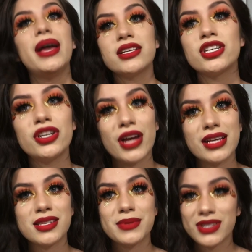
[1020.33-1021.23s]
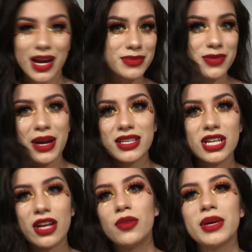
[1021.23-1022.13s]
Make sure you guys subscribe to my
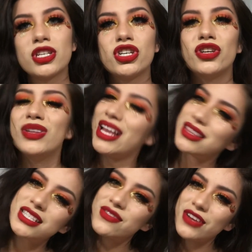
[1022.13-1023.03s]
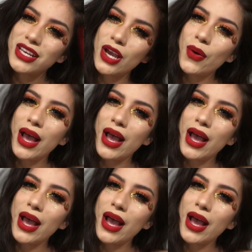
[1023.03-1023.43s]
channel, make sure you like this video,